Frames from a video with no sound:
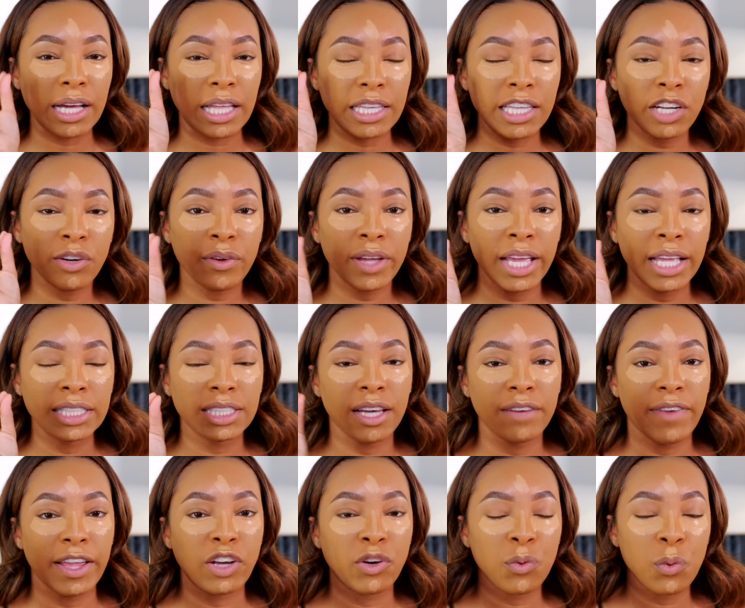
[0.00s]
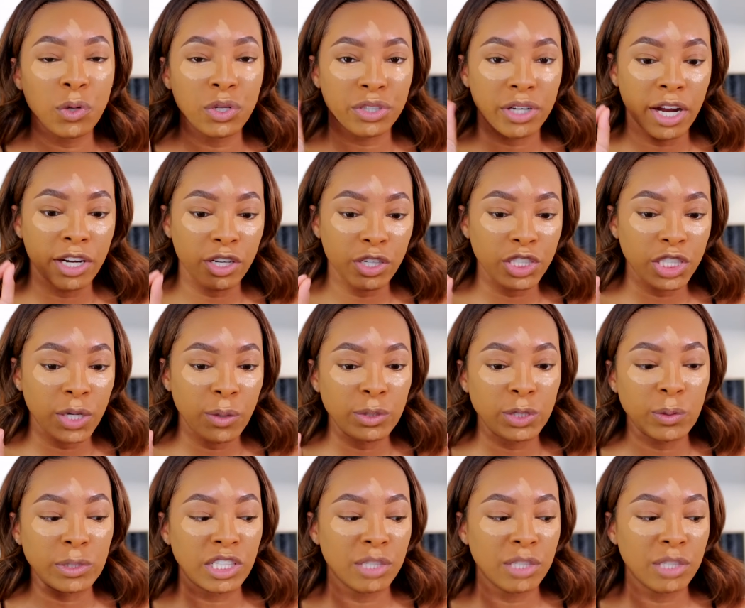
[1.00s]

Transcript: like, little hints of a cooler undertone.